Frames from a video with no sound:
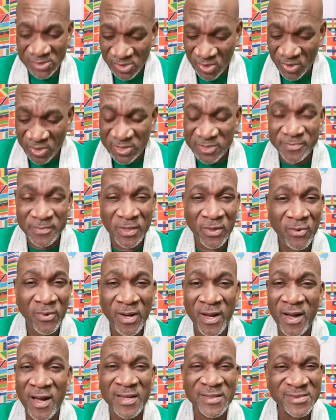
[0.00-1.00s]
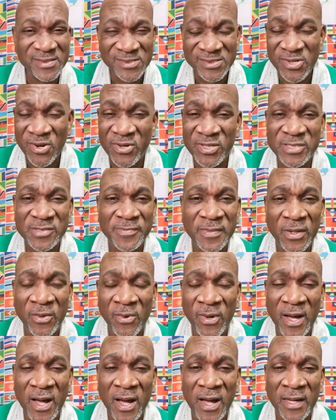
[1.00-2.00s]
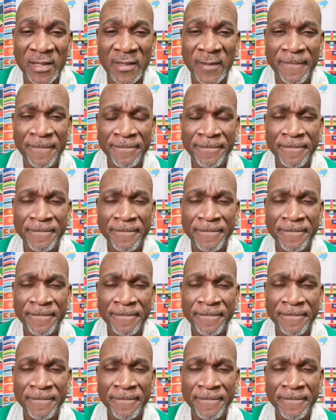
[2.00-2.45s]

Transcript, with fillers: search me, O oh God, search me, O oh God.